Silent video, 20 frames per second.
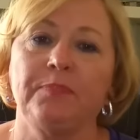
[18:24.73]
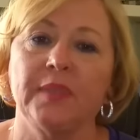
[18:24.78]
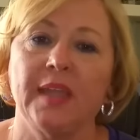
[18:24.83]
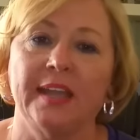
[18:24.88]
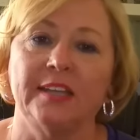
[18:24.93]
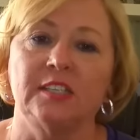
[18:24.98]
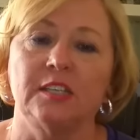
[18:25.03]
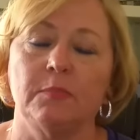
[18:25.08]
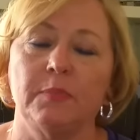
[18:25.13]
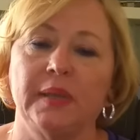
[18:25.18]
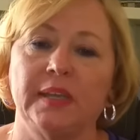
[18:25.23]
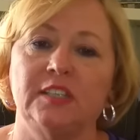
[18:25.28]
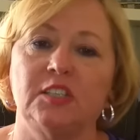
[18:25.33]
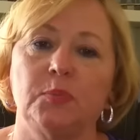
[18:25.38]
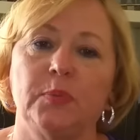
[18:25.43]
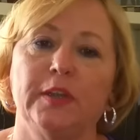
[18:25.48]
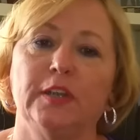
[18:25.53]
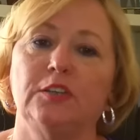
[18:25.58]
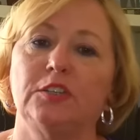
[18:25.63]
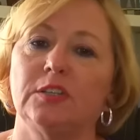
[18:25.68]
and to be
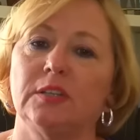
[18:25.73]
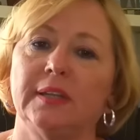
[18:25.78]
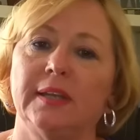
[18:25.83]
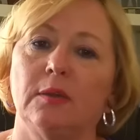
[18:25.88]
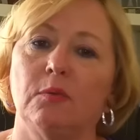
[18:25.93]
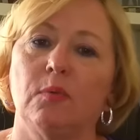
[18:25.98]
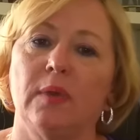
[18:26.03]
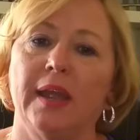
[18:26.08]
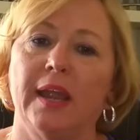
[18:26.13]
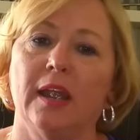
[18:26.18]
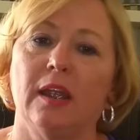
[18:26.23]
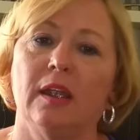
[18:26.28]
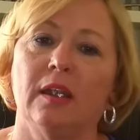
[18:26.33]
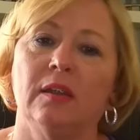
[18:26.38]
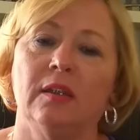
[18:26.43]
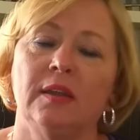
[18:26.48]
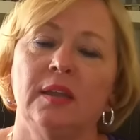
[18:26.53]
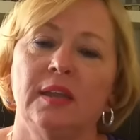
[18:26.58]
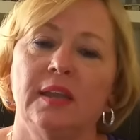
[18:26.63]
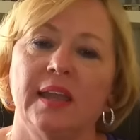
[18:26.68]
spiritually
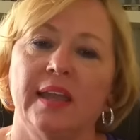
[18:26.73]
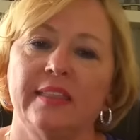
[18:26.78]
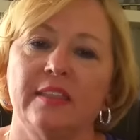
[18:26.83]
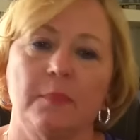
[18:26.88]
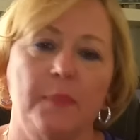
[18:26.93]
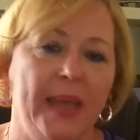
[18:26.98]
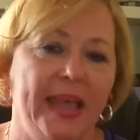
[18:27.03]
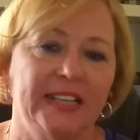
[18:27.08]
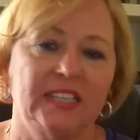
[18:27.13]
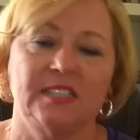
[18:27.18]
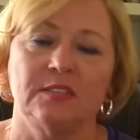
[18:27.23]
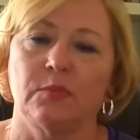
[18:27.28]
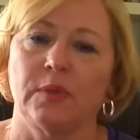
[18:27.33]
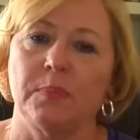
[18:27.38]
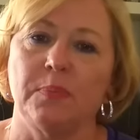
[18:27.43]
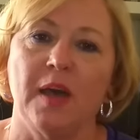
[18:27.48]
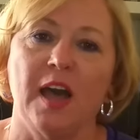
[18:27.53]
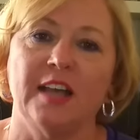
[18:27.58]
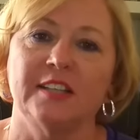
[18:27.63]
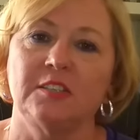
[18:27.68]
aware and the best that we
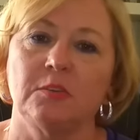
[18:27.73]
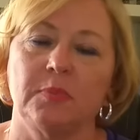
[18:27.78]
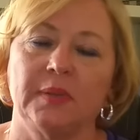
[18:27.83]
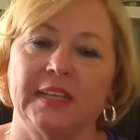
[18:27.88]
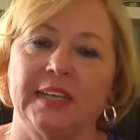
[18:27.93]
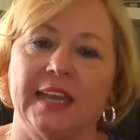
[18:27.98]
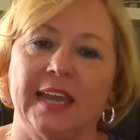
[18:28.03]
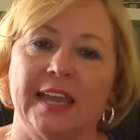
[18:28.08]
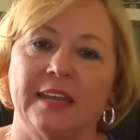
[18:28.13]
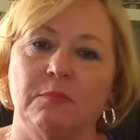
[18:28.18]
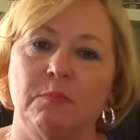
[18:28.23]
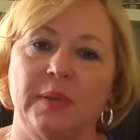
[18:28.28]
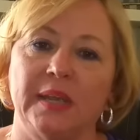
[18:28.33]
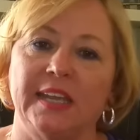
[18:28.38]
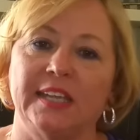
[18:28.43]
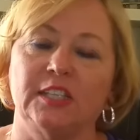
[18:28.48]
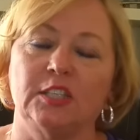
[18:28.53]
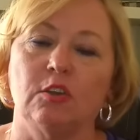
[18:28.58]
possibly can be.